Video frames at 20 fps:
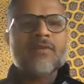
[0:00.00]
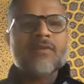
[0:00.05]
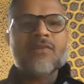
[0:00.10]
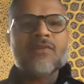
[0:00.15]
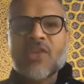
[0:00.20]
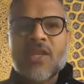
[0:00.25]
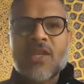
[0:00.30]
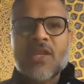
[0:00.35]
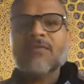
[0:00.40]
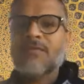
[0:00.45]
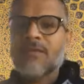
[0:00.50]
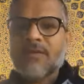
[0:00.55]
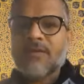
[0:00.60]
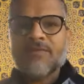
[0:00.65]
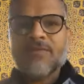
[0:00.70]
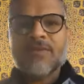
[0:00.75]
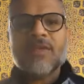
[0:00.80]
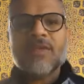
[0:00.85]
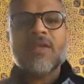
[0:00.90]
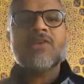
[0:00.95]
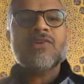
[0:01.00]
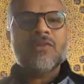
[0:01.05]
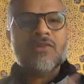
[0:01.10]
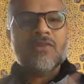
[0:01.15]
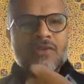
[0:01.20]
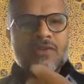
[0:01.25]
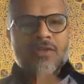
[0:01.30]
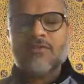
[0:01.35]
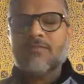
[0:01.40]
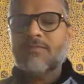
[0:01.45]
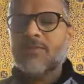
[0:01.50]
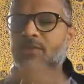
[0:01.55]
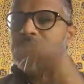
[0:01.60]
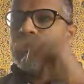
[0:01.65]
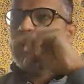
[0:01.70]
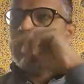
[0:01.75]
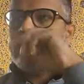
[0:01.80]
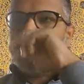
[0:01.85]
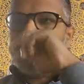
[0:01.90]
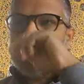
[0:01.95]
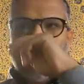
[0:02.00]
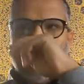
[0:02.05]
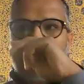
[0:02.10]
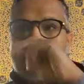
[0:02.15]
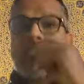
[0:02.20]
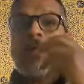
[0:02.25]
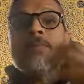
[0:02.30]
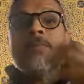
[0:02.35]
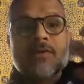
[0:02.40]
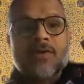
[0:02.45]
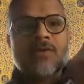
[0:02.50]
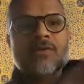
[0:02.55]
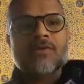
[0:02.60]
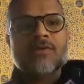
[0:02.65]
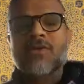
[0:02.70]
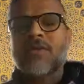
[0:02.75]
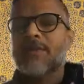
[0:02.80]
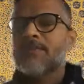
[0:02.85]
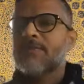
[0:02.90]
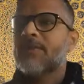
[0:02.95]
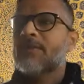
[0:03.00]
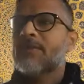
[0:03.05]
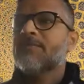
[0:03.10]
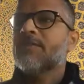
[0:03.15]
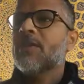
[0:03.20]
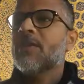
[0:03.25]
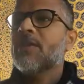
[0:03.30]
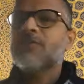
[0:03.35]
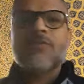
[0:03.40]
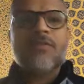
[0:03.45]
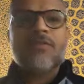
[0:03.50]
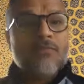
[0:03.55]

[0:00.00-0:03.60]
chain of verification, transmission, proper chain of verification.